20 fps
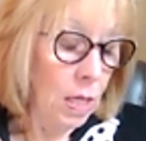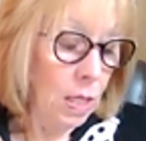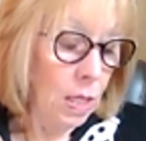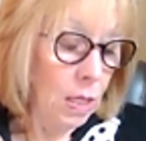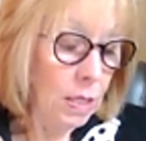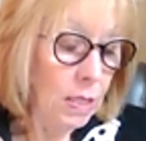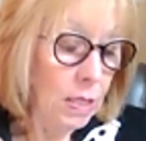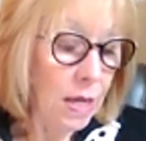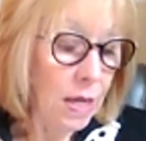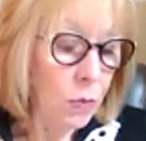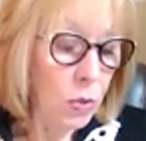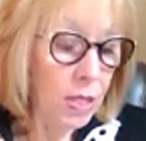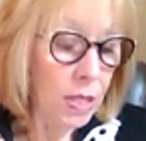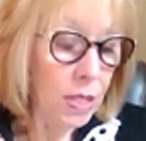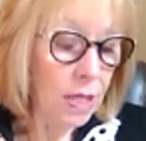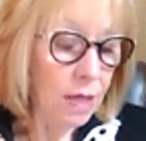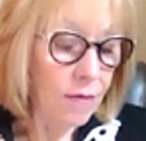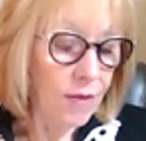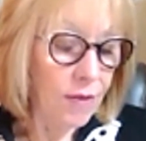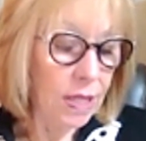Networking
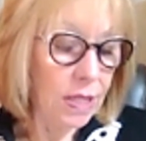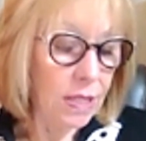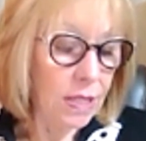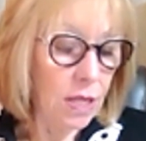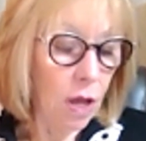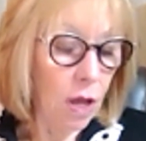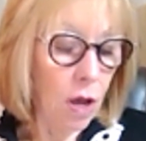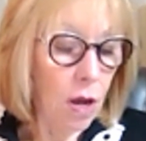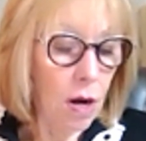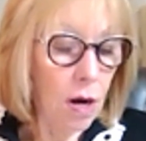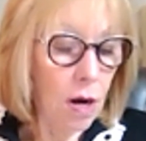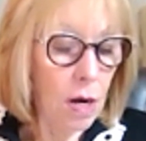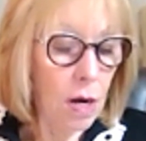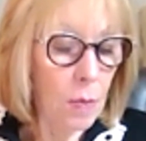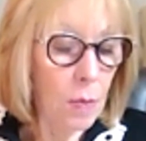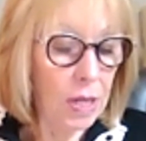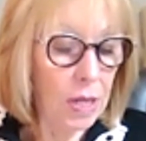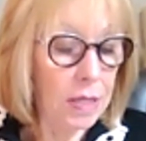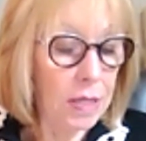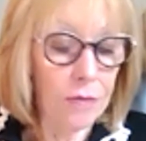events
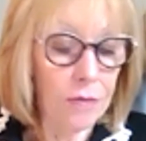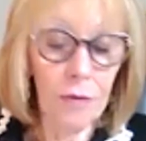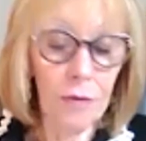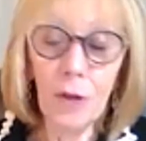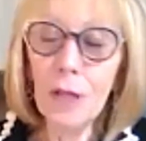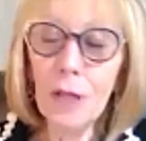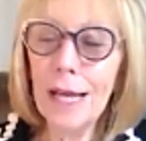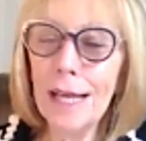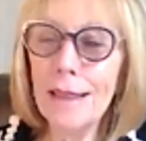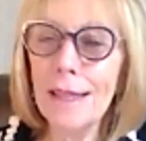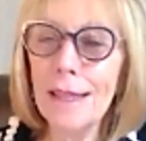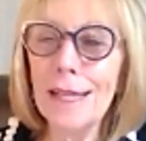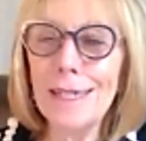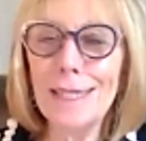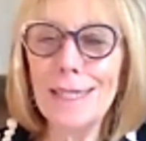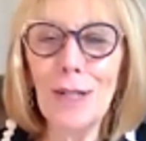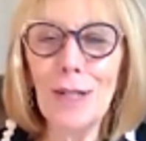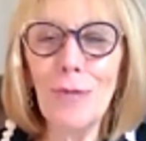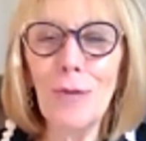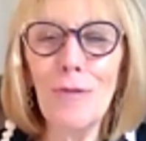are plentiful. I think
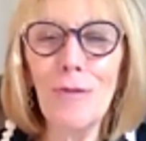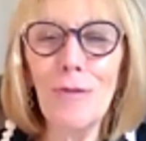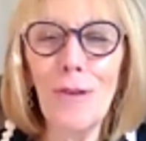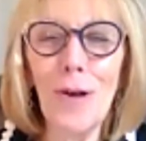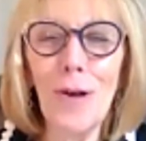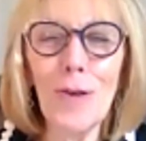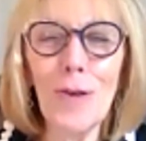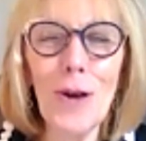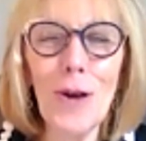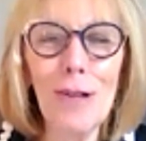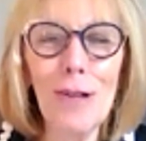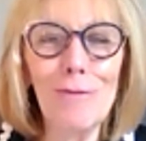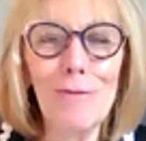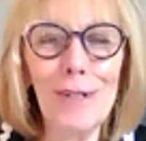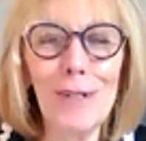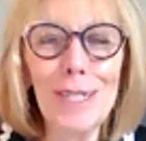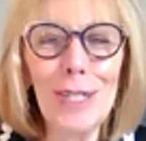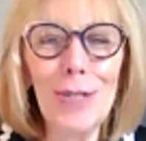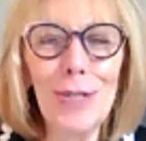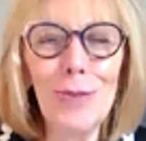since we've all gone
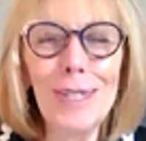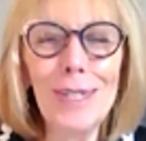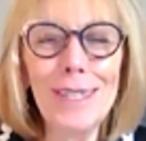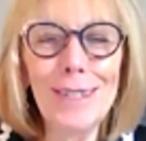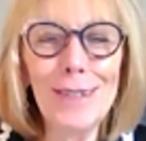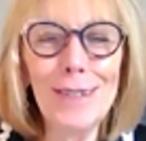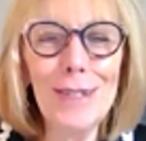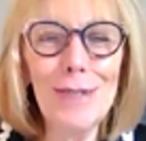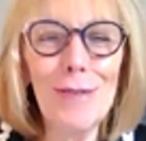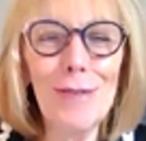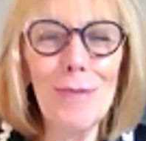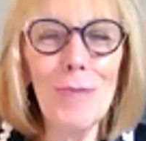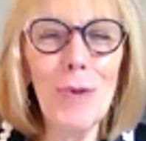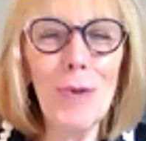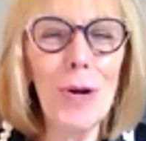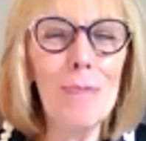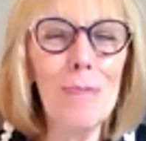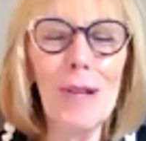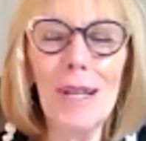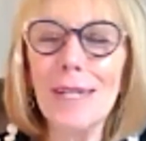virtual, they're even
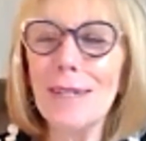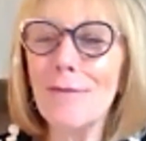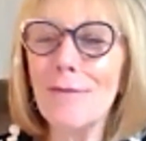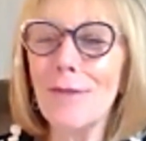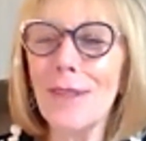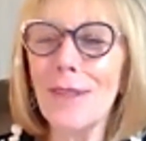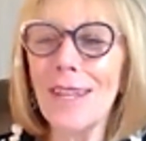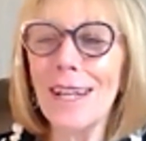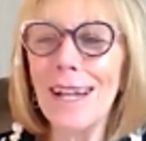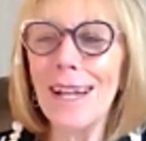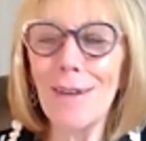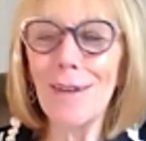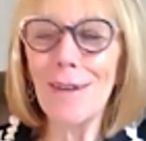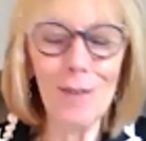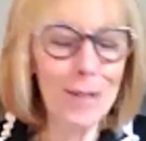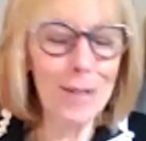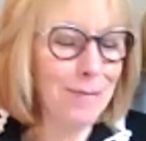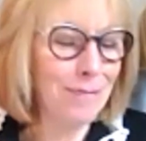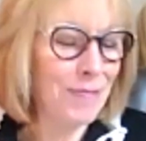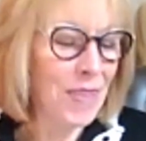more plentiful than
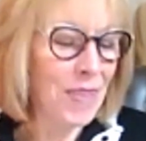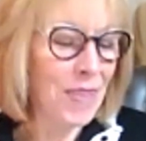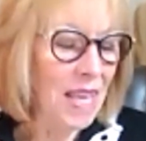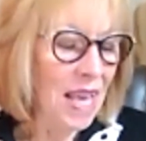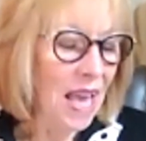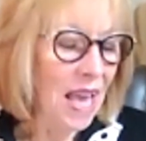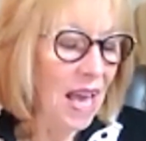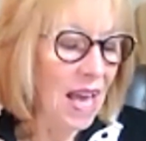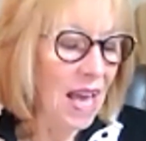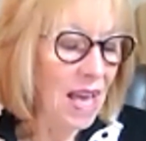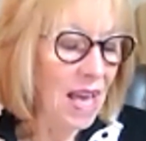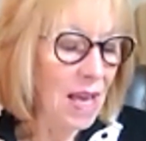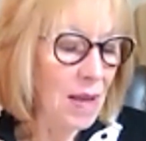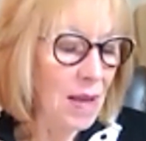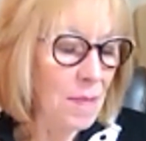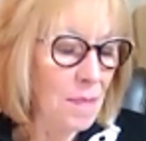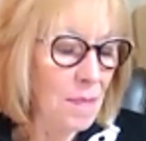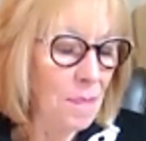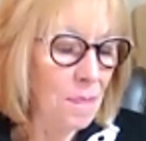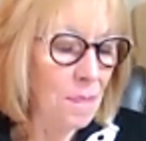ever.
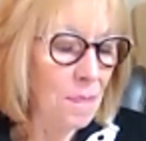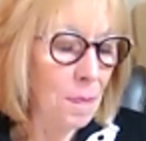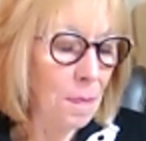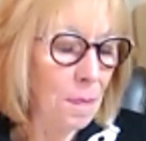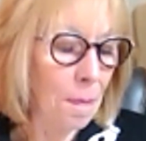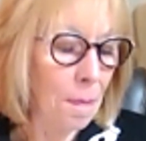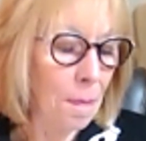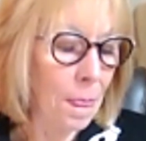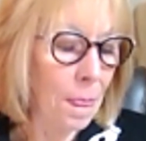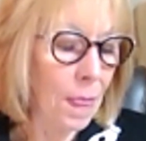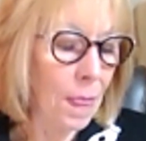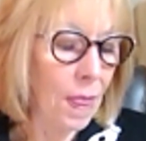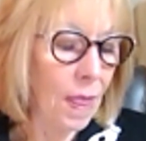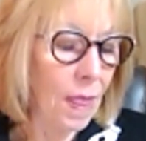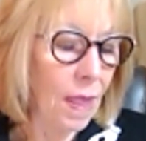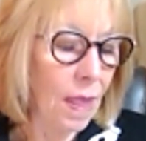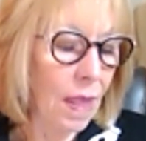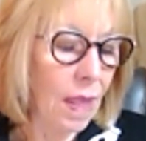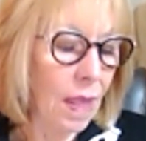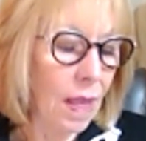
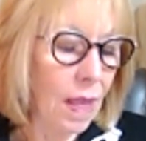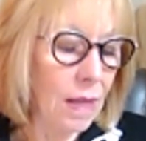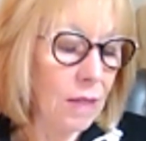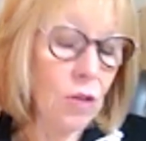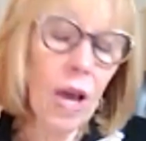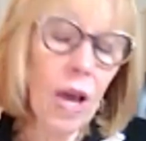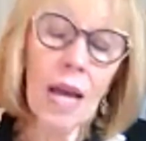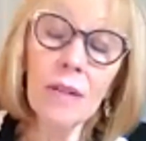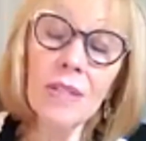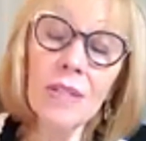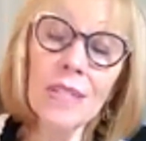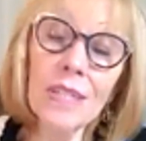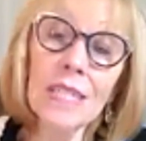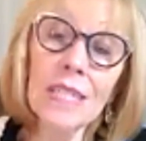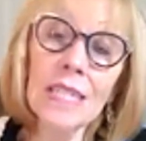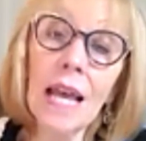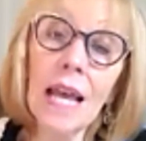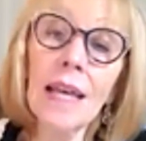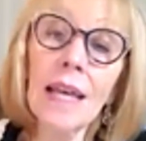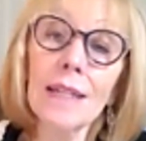So how do you
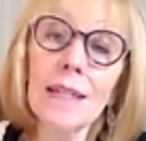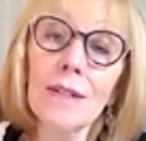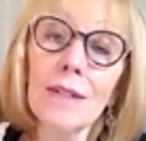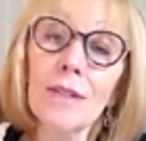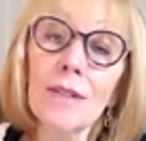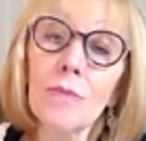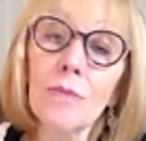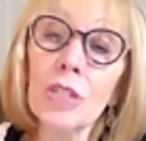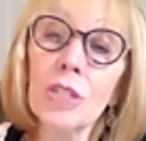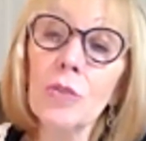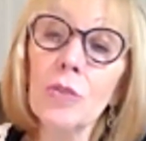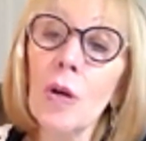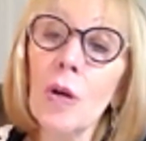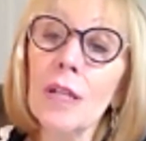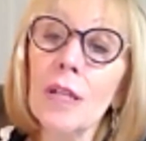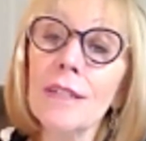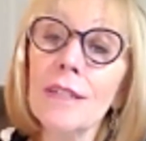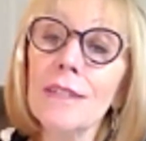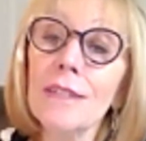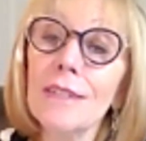decide which
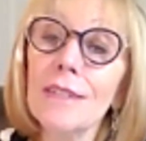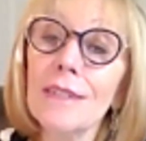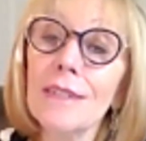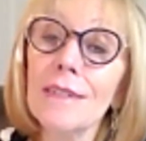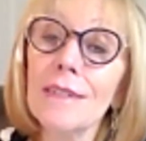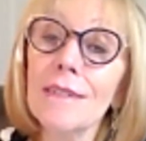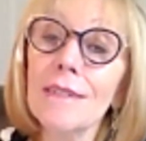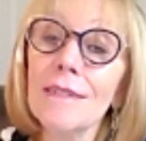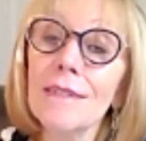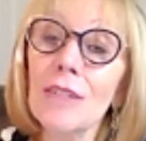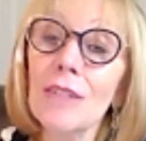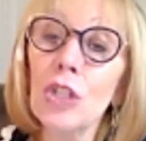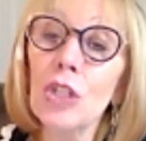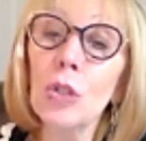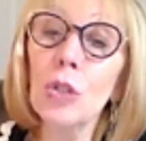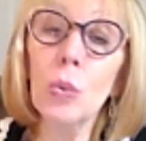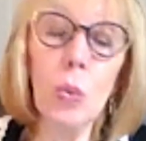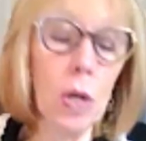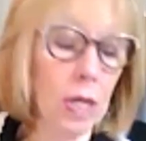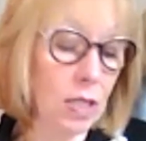ones you
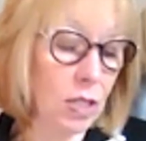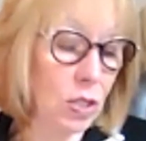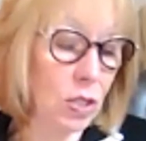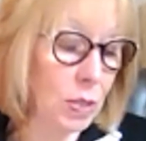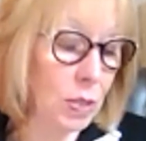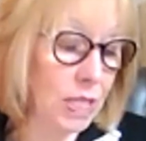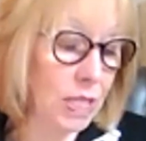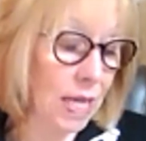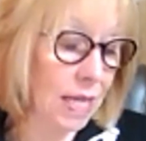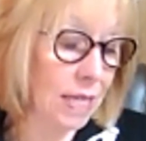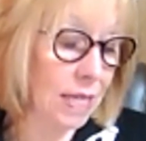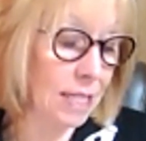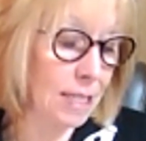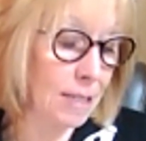want to attend?